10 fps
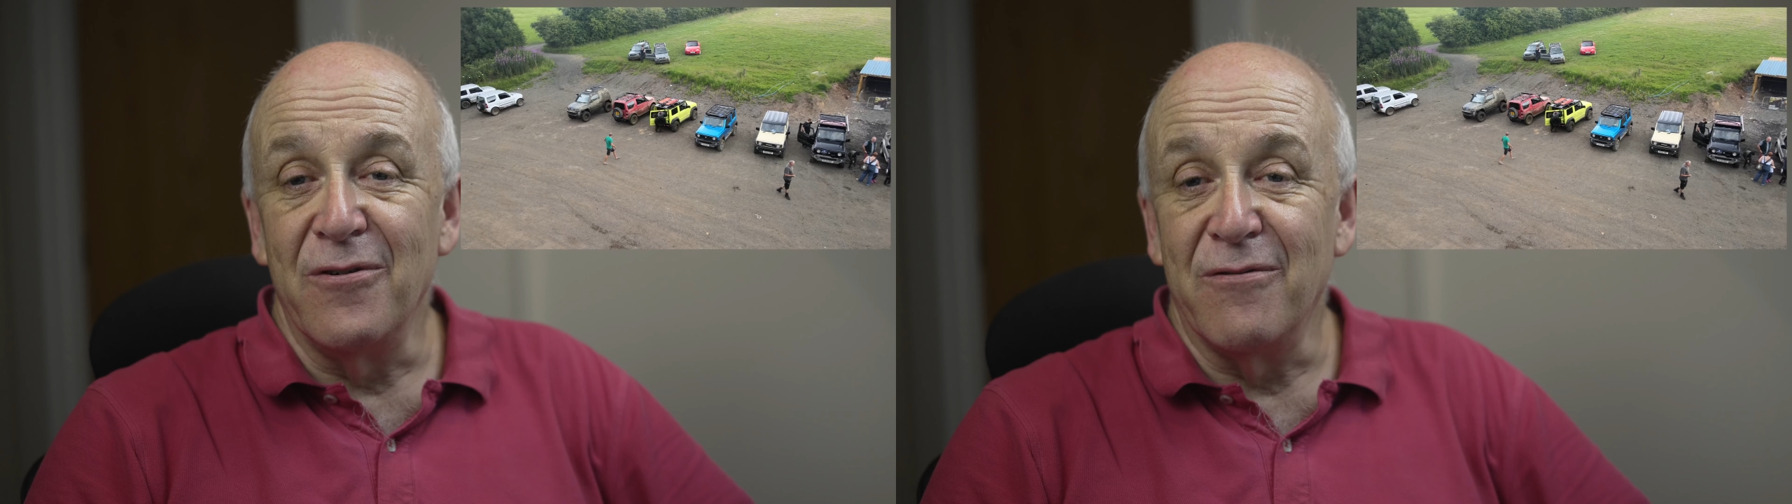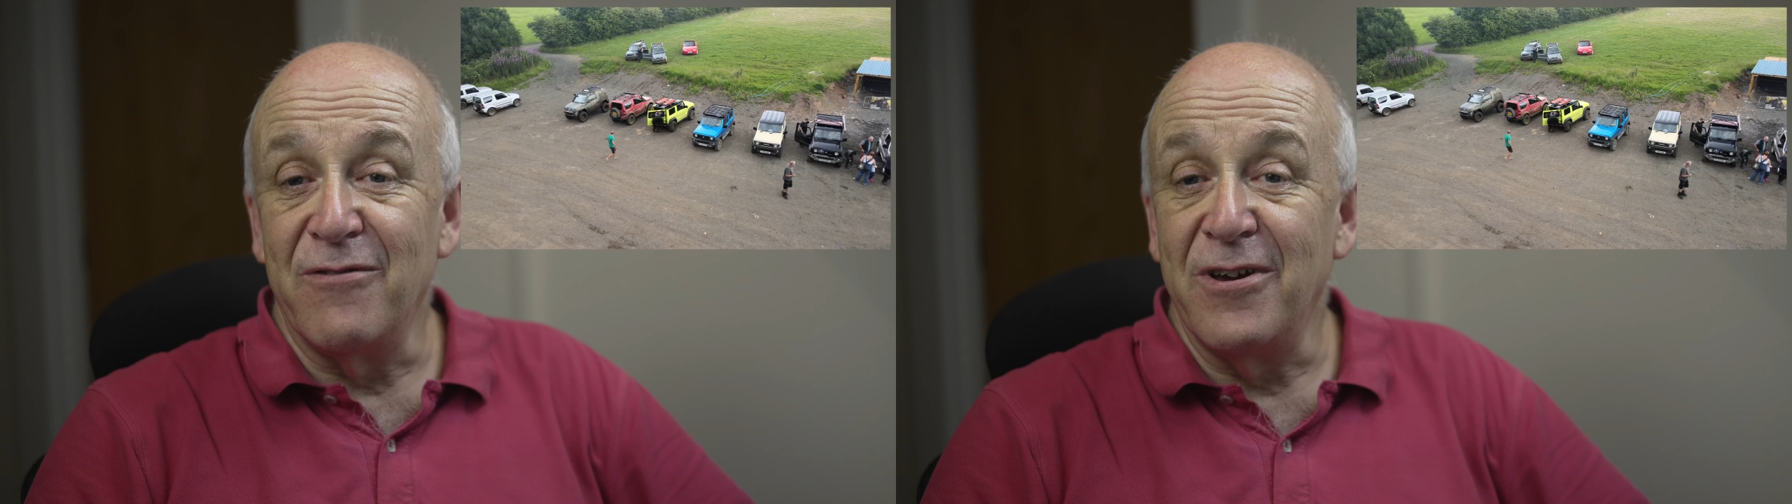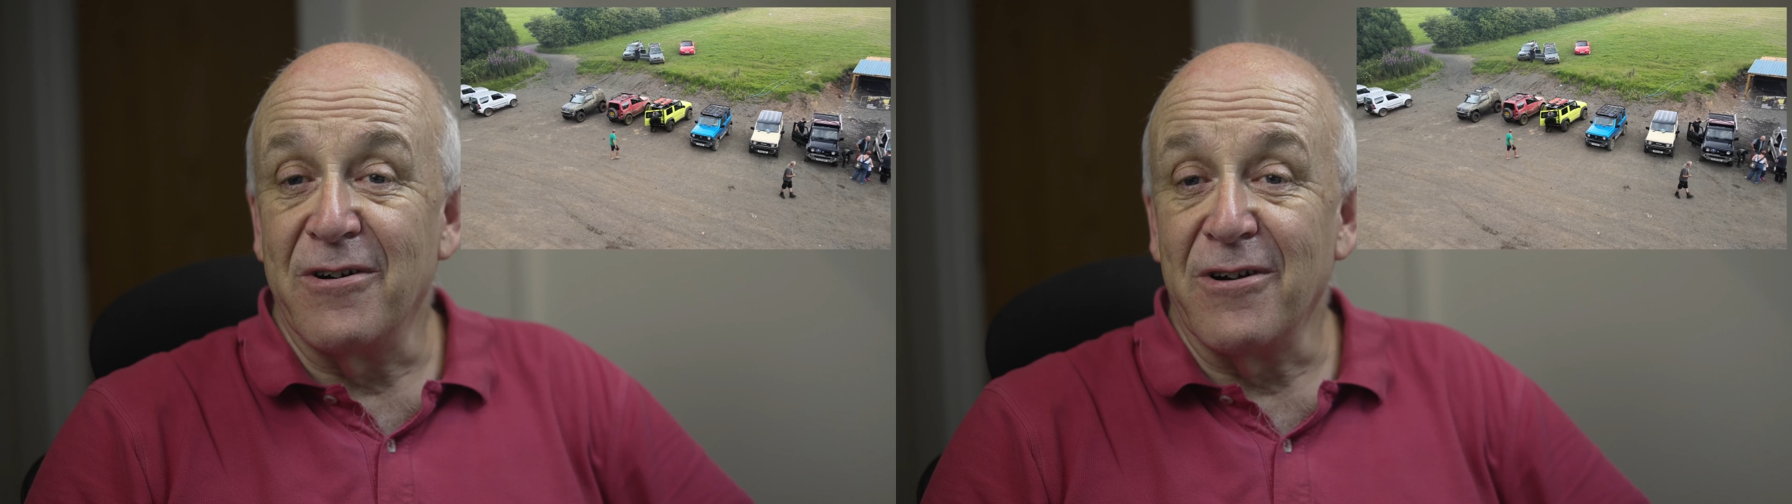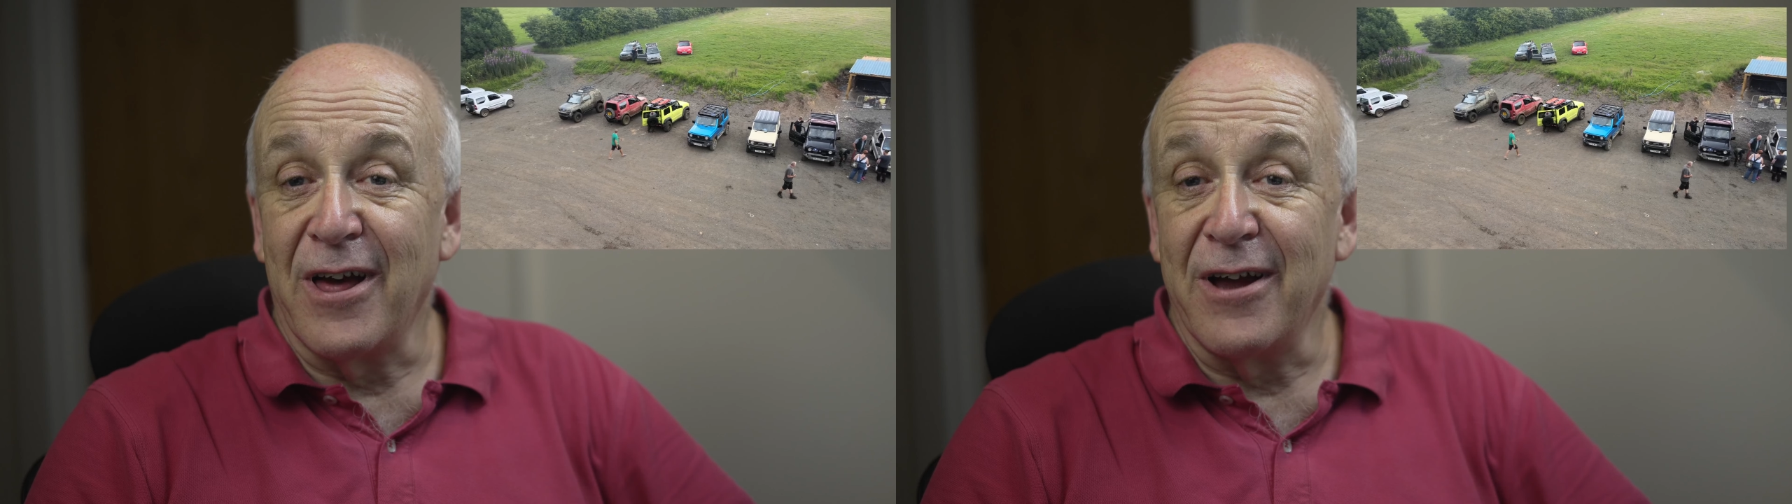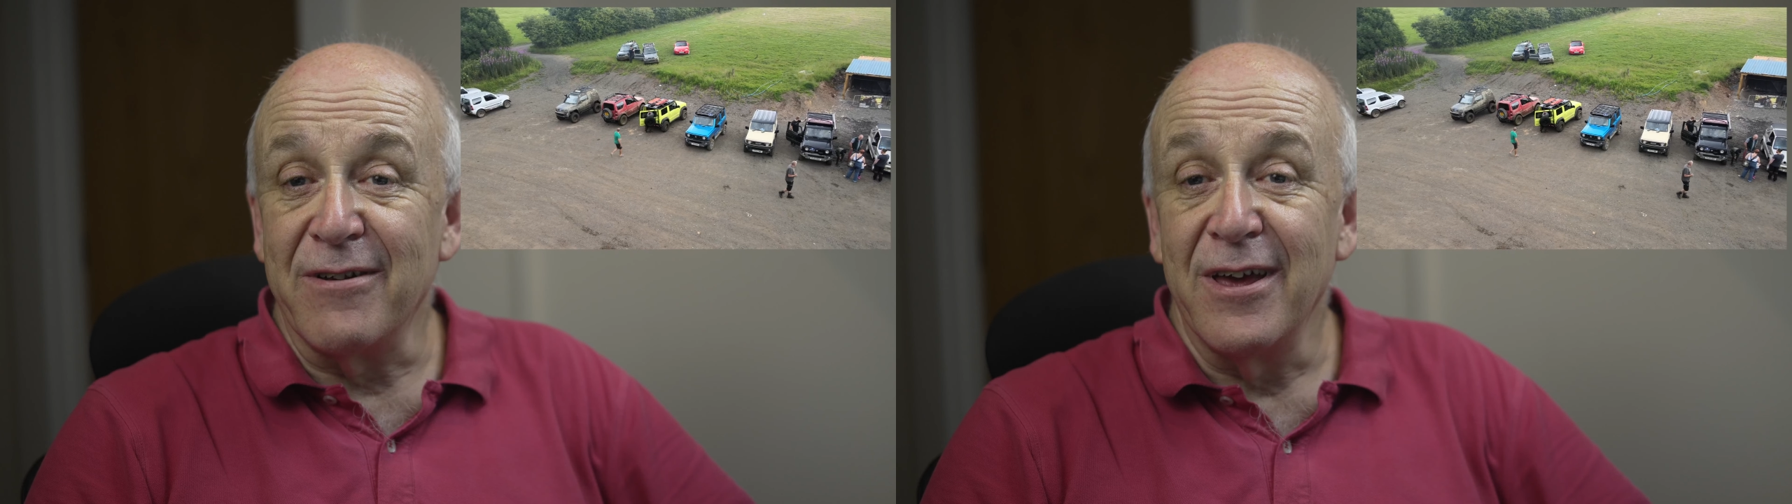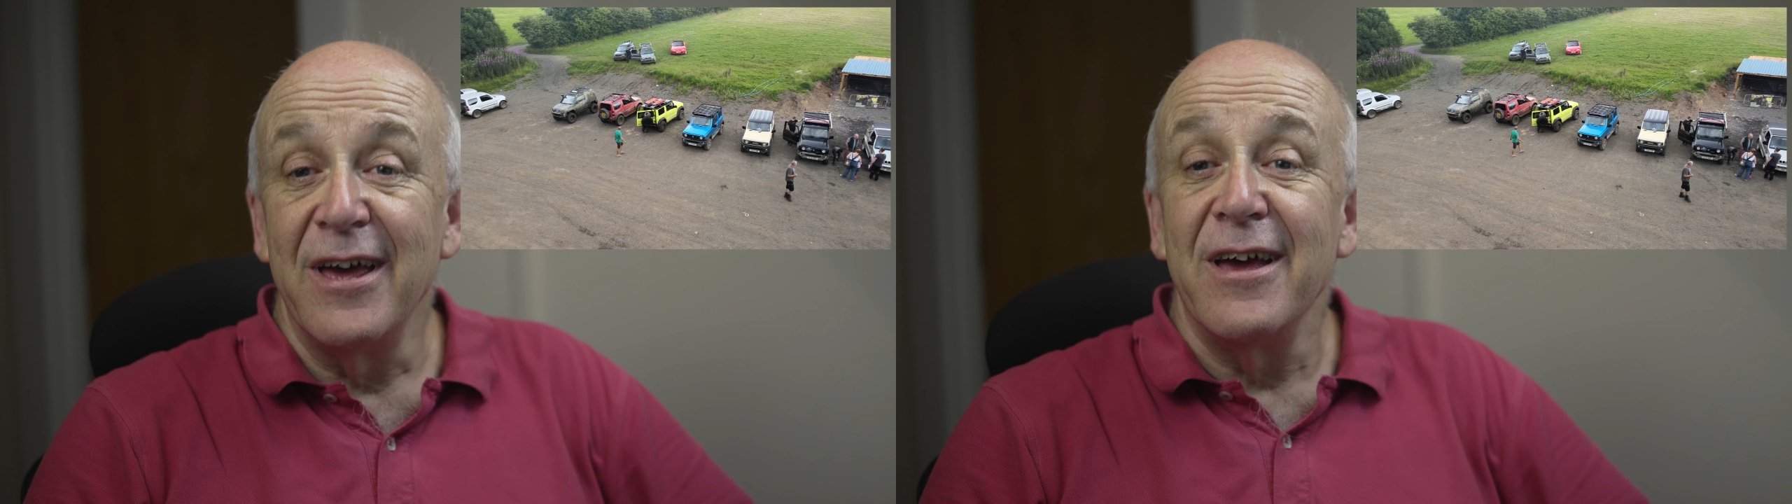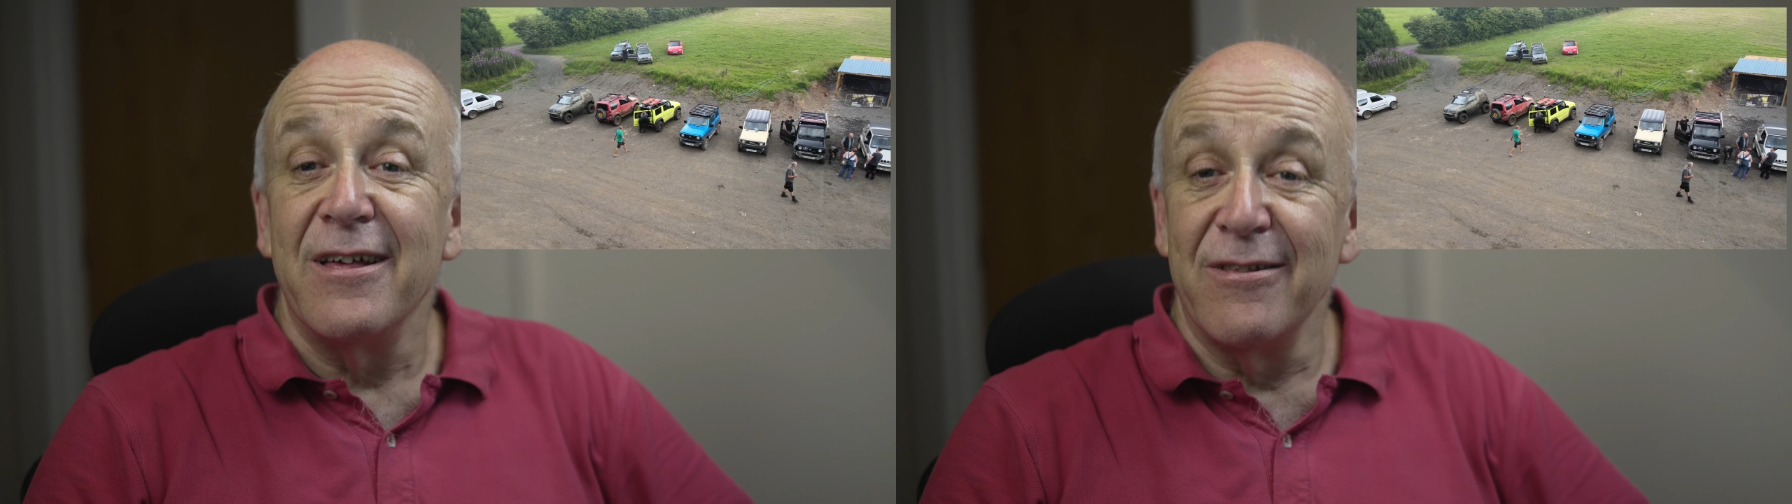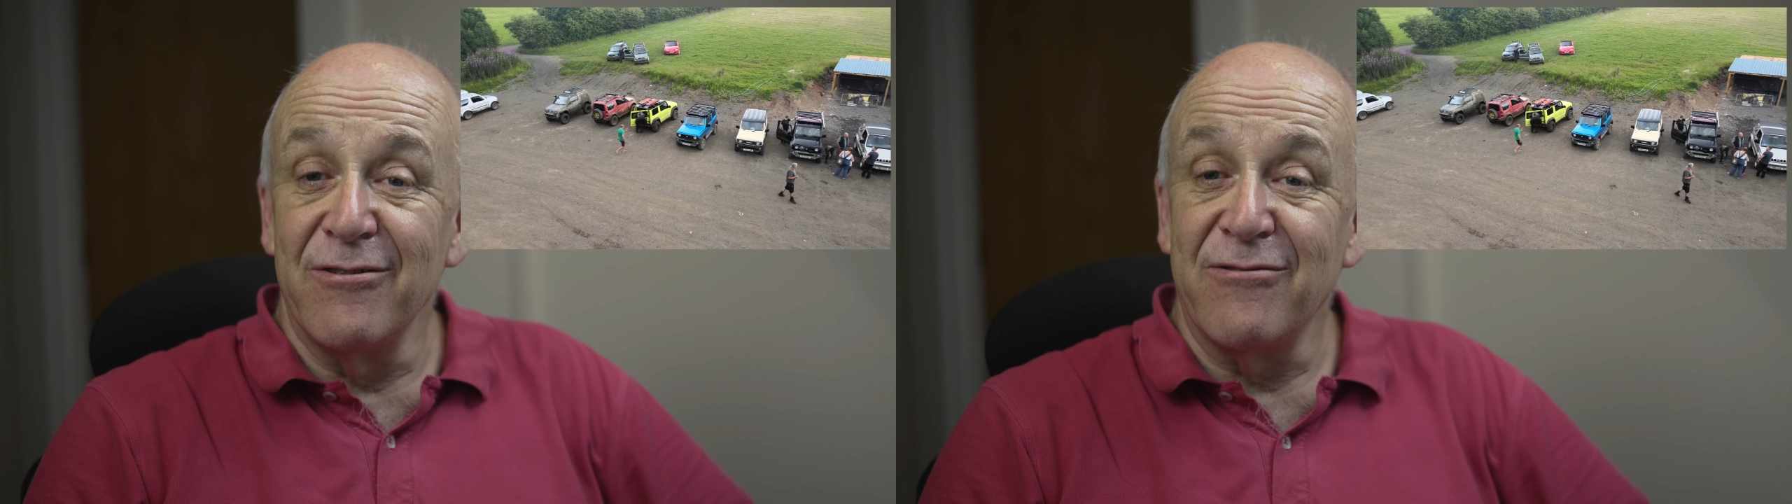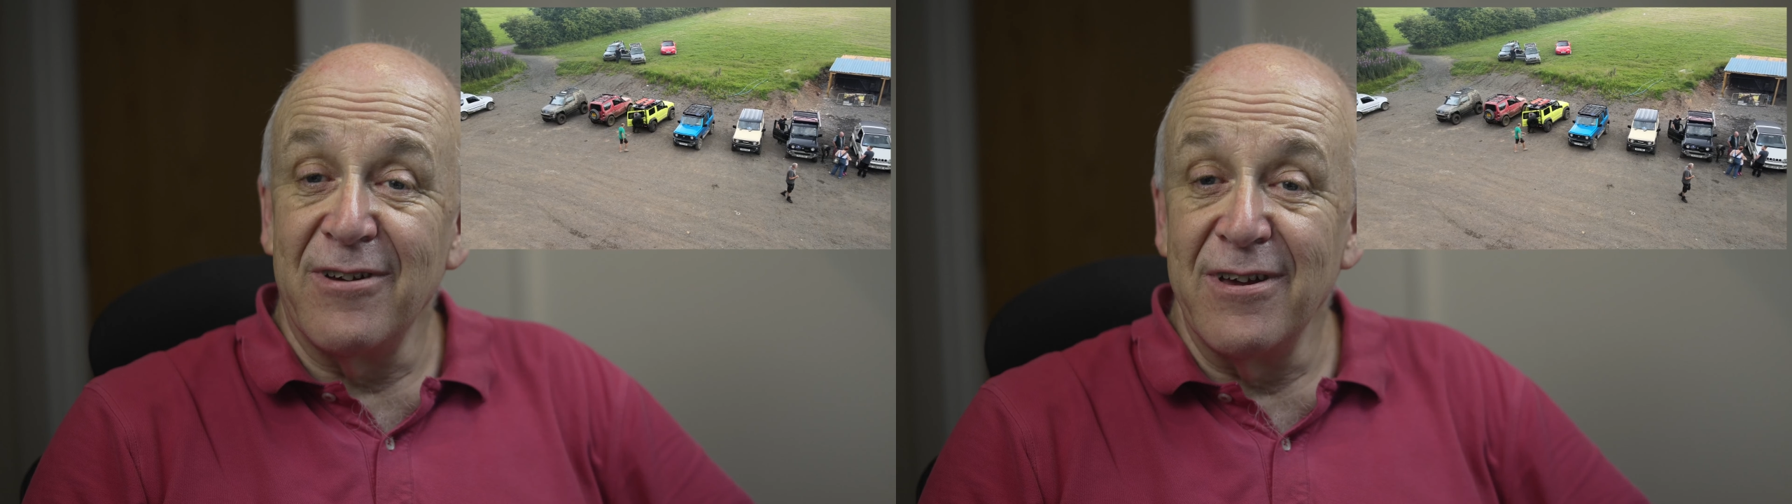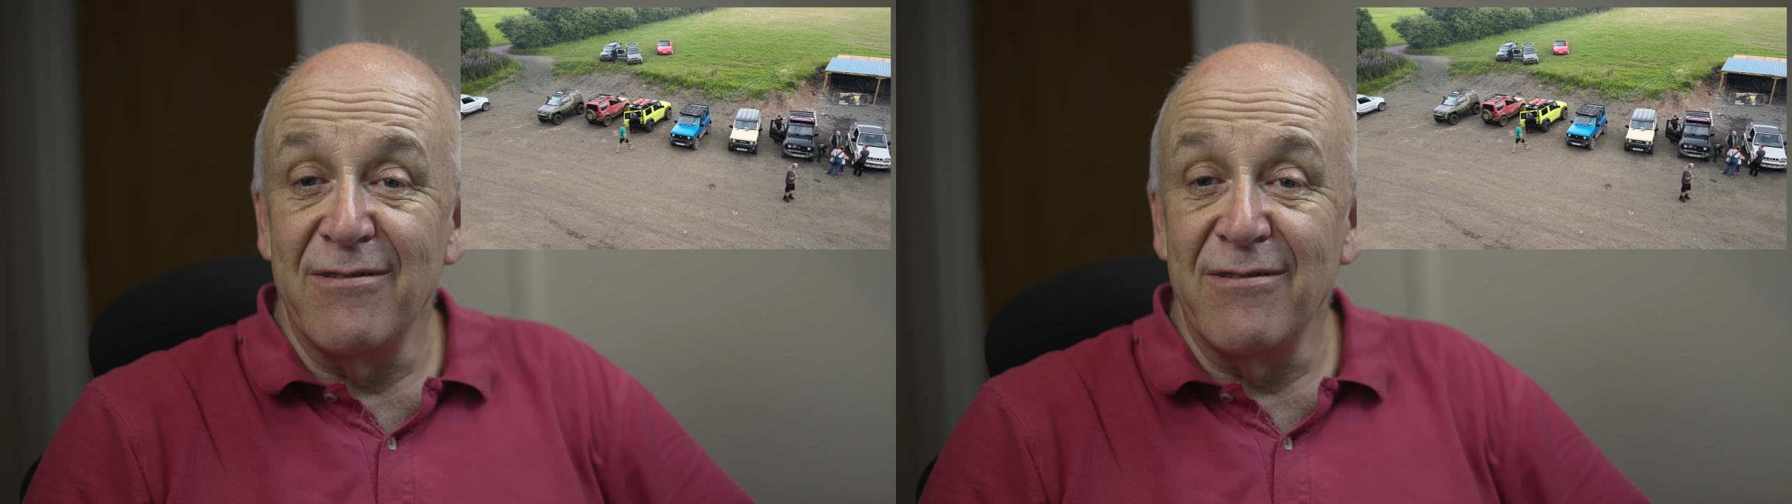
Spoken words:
vehicle out. The site